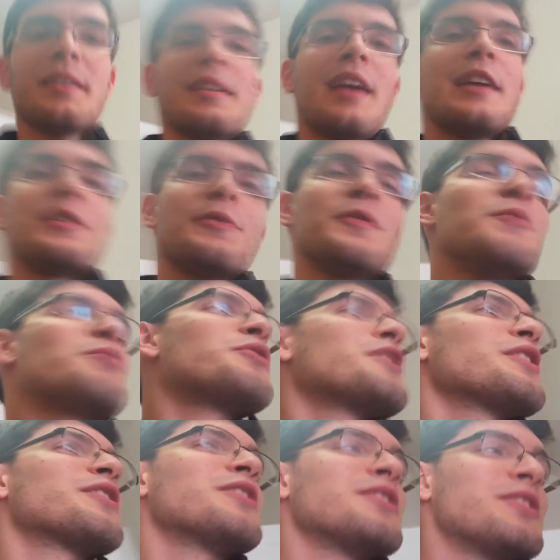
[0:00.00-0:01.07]
And if you
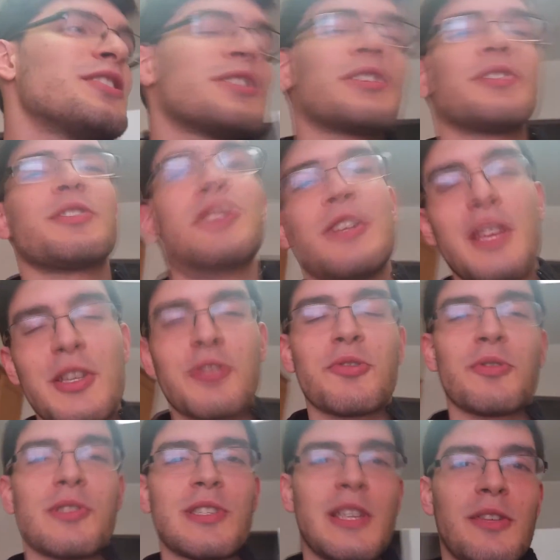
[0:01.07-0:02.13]
think that this is an
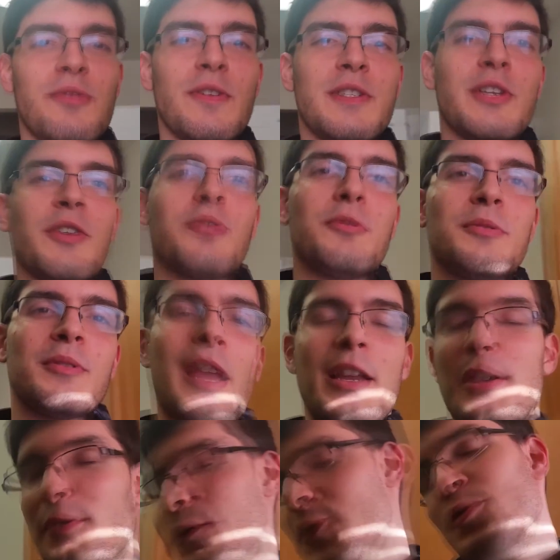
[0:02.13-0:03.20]
interesting video,
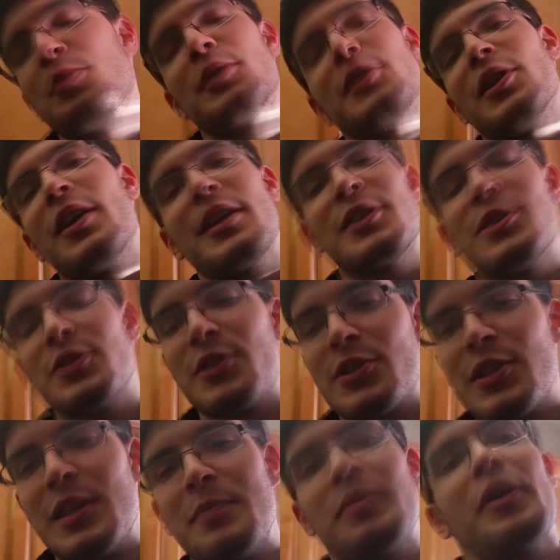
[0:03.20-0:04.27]
and if you would like to
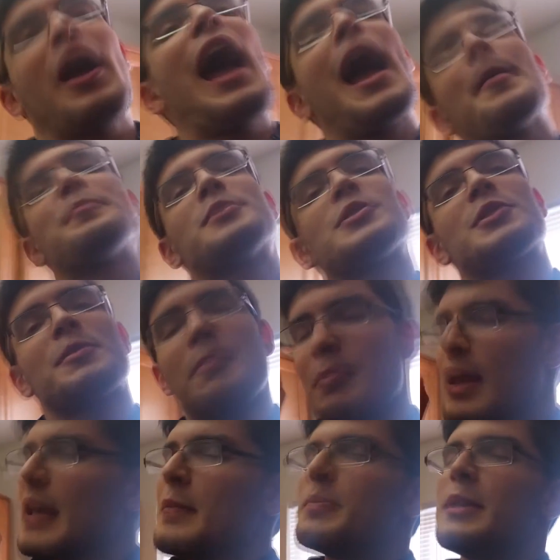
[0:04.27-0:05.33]
see perhaps,
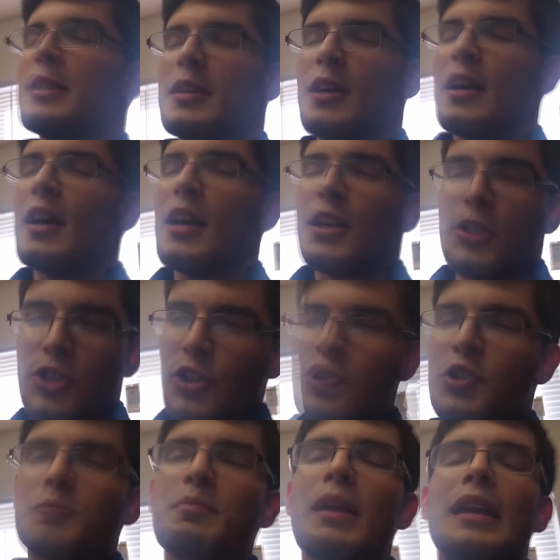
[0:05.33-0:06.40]
maybe,
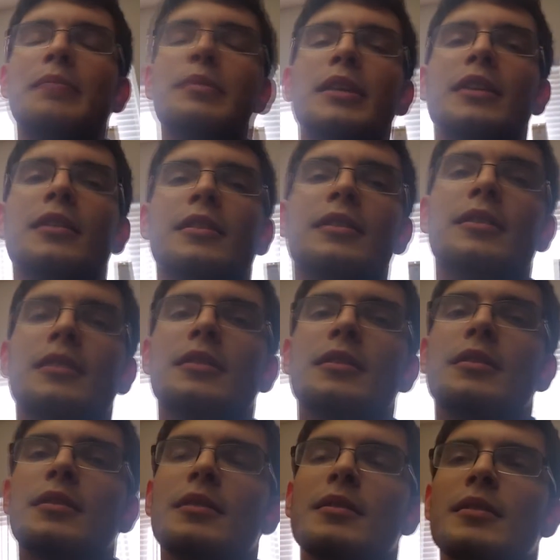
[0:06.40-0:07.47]
just maybe,
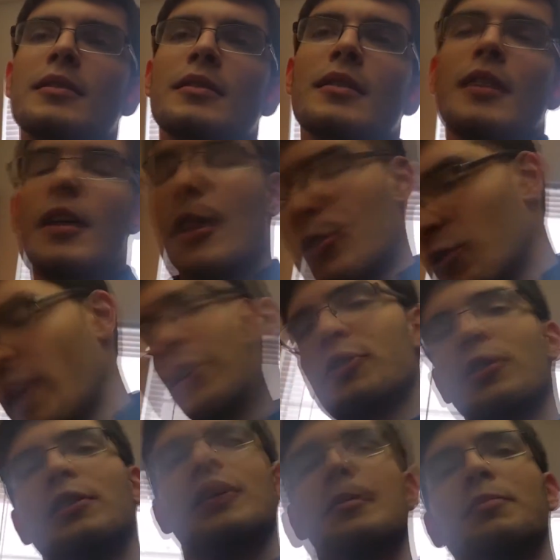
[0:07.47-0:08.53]
a greater
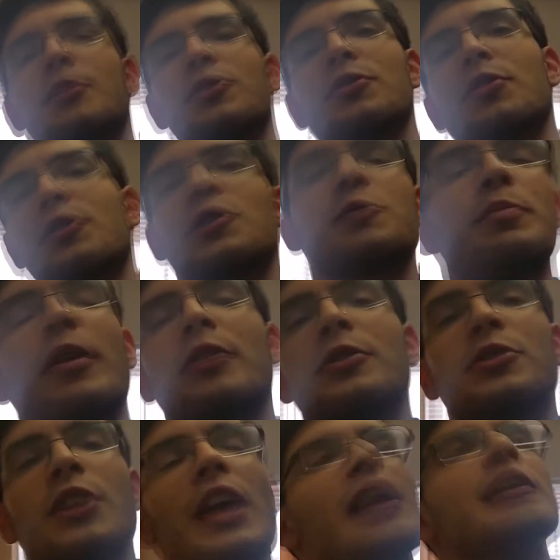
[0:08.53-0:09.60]
glimpse into the
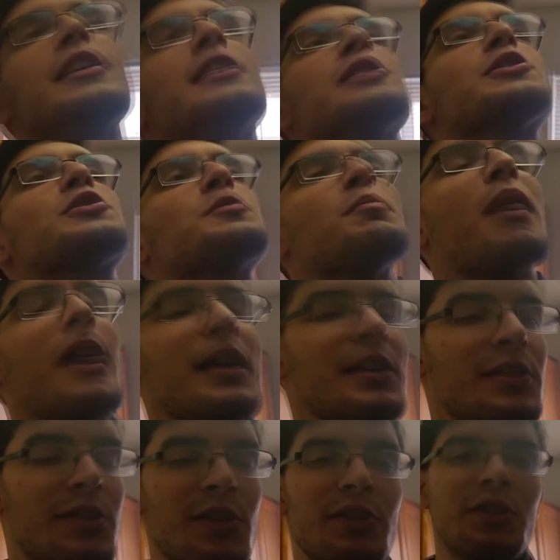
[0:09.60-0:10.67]
spontaneous
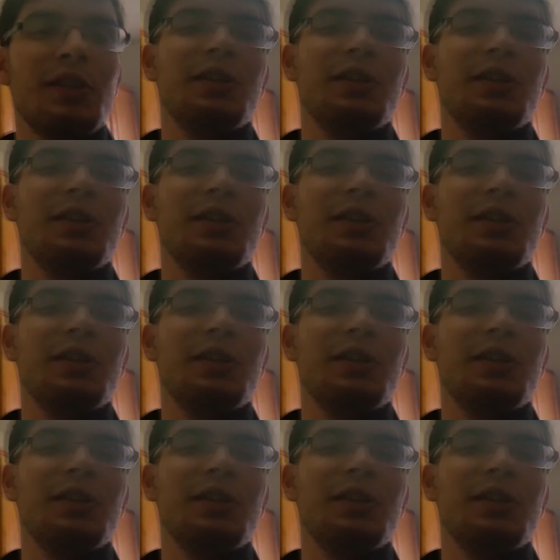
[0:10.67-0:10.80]
mind that